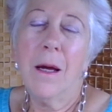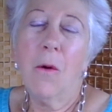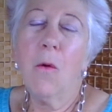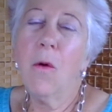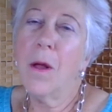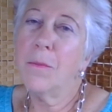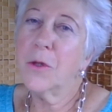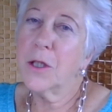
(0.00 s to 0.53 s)

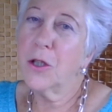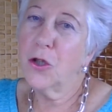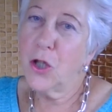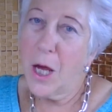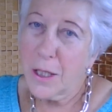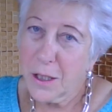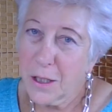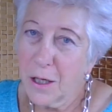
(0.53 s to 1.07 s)
all I'm
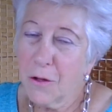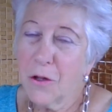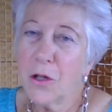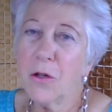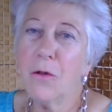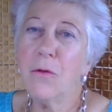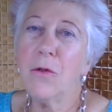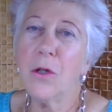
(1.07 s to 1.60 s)
suggesting
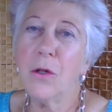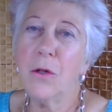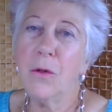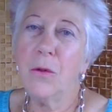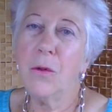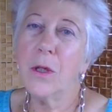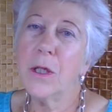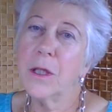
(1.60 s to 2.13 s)
that you
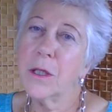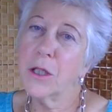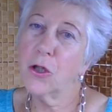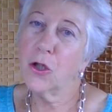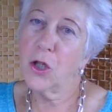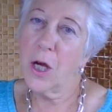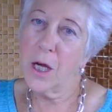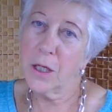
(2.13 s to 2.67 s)
do, is to
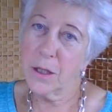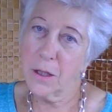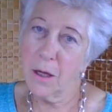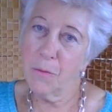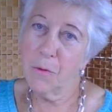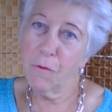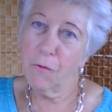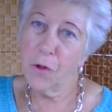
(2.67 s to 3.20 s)
share
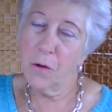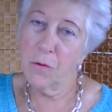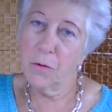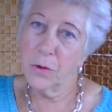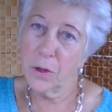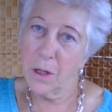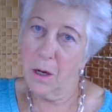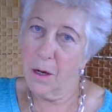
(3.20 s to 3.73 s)
some of
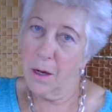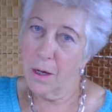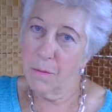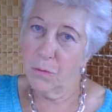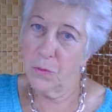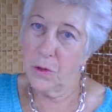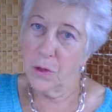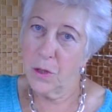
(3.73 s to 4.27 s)
those
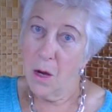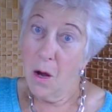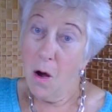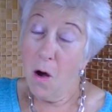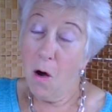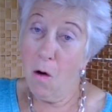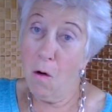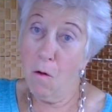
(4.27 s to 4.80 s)
times
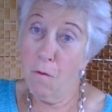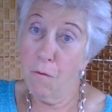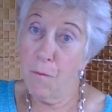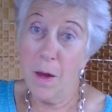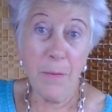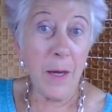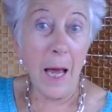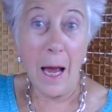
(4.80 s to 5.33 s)
of
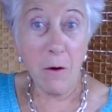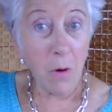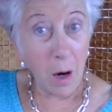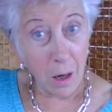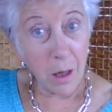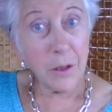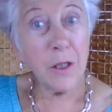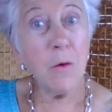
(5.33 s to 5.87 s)
maybe how
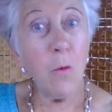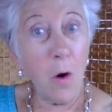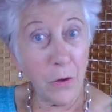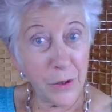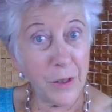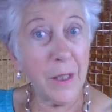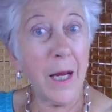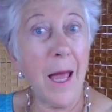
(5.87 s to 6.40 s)
hard it
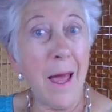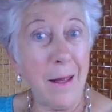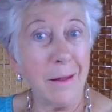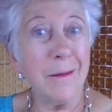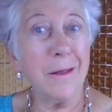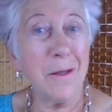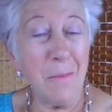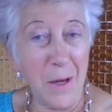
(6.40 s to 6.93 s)
was to get
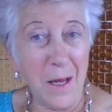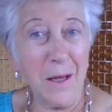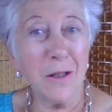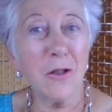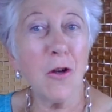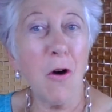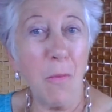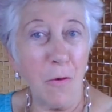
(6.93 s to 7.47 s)
to
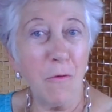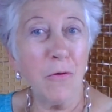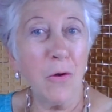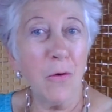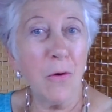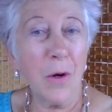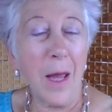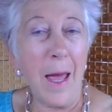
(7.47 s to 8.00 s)
being top of
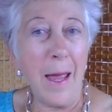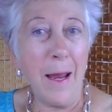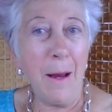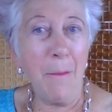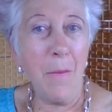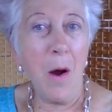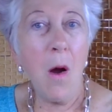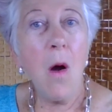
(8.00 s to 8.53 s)
your
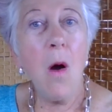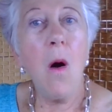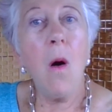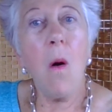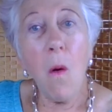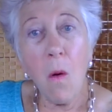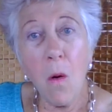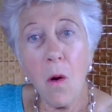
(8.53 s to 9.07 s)
game,
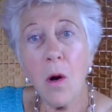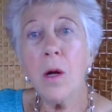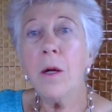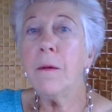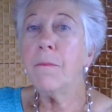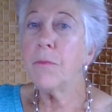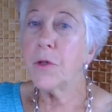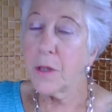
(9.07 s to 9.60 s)
or
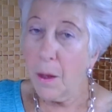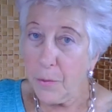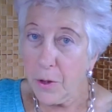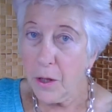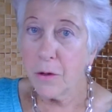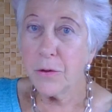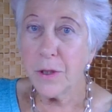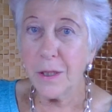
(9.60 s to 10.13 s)
some of
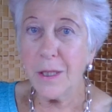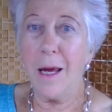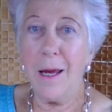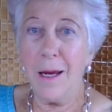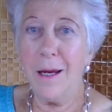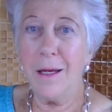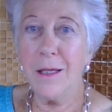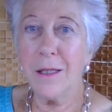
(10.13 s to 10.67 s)
those
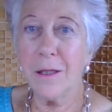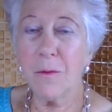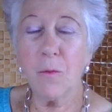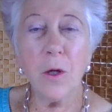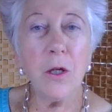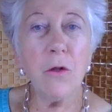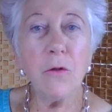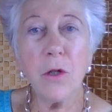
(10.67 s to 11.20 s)
days
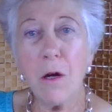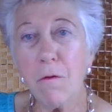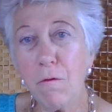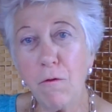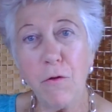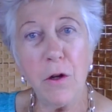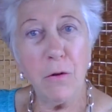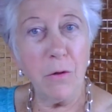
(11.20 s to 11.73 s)
where you
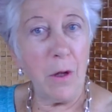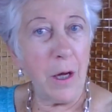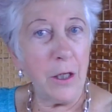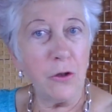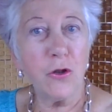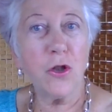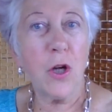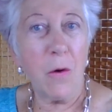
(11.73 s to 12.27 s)
don't feel
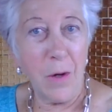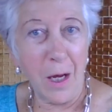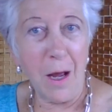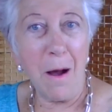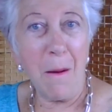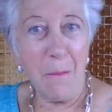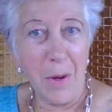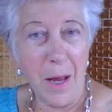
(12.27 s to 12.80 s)
like showing
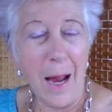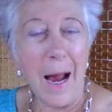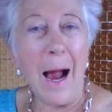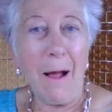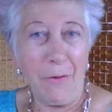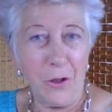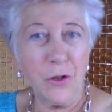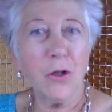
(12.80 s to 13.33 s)
up at
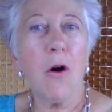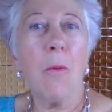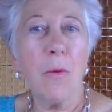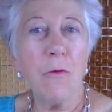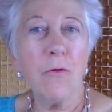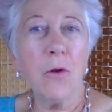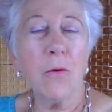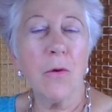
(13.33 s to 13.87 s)
the top
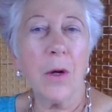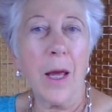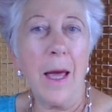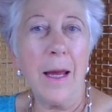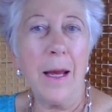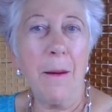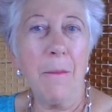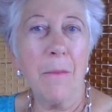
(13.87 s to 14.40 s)
of your
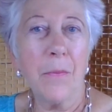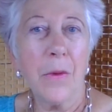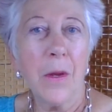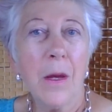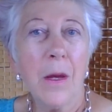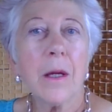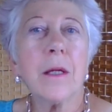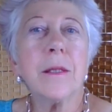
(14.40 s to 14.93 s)
game.
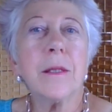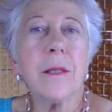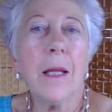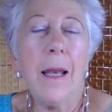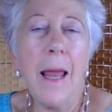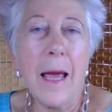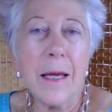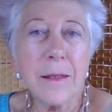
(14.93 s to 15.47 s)
Because the
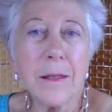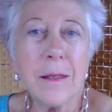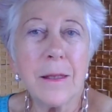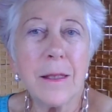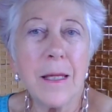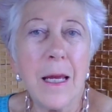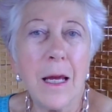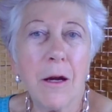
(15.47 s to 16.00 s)

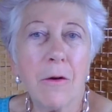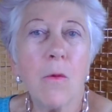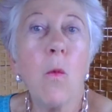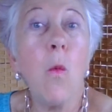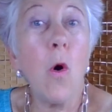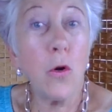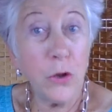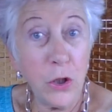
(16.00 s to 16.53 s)
lessons here are,
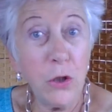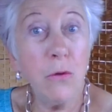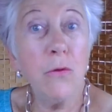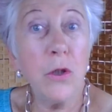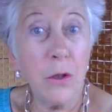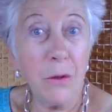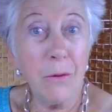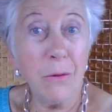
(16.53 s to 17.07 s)
what do you
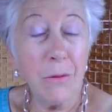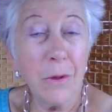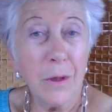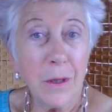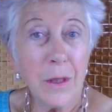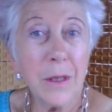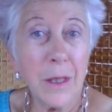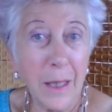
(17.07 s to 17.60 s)
do
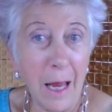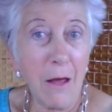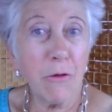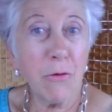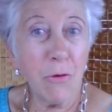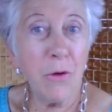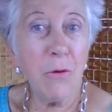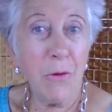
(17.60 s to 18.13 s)
to get
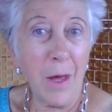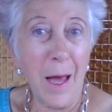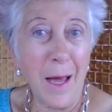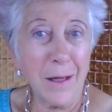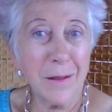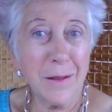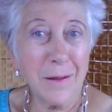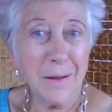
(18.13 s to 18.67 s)
through
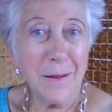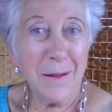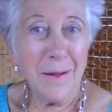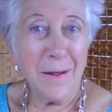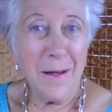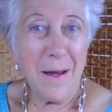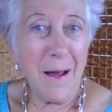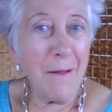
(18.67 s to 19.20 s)
that?
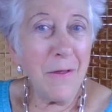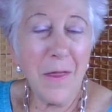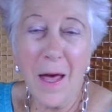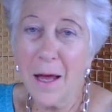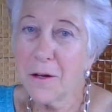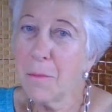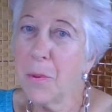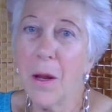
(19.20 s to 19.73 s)
And
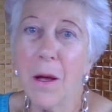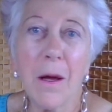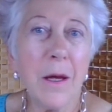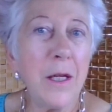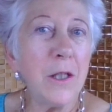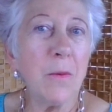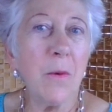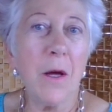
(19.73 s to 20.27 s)
that
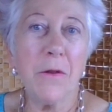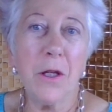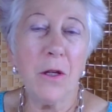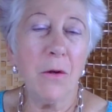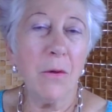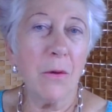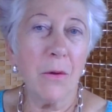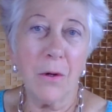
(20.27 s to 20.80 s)
applies whether
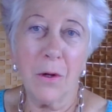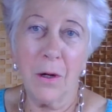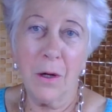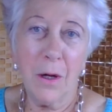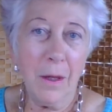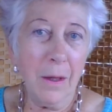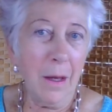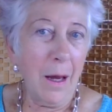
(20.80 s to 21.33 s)
you're
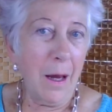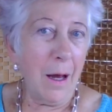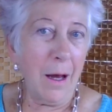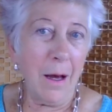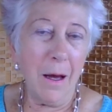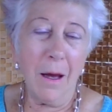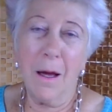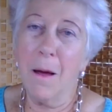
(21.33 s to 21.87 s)

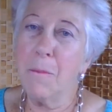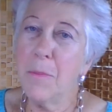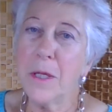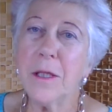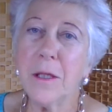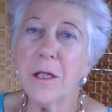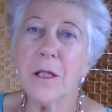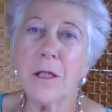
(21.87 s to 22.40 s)
a
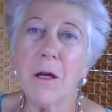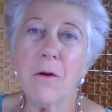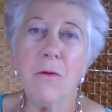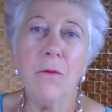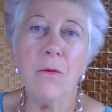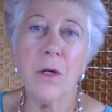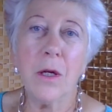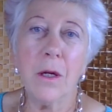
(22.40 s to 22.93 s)
business
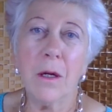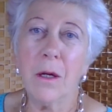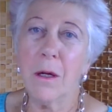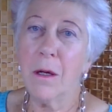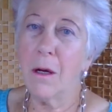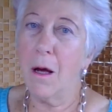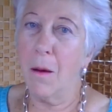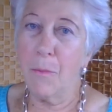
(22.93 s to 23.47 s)

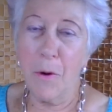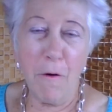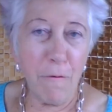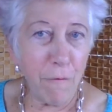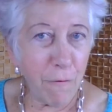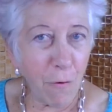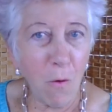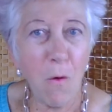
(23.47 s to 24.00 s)
owner, a
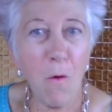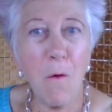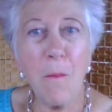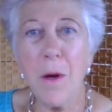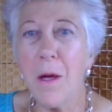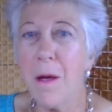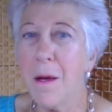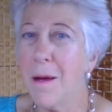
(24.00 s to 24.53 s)

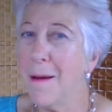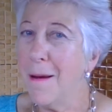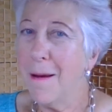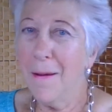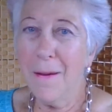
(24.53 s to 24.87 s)
performer,